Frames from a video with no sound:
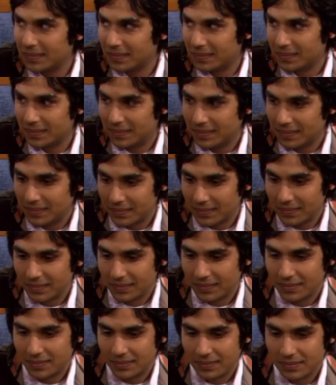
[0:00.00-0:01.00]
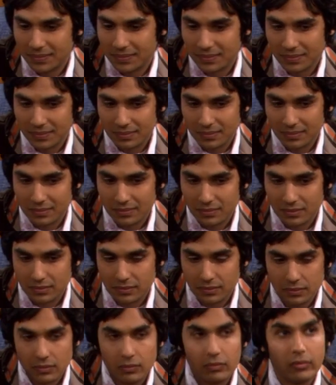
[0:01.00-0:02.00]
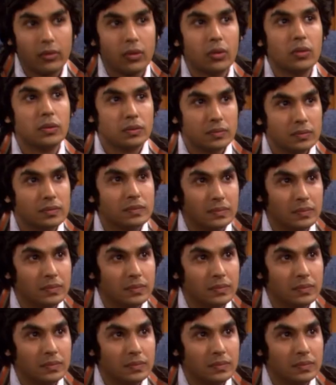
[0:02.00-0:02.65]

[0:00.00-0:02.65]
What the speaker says: No words are spoken by the person on screen.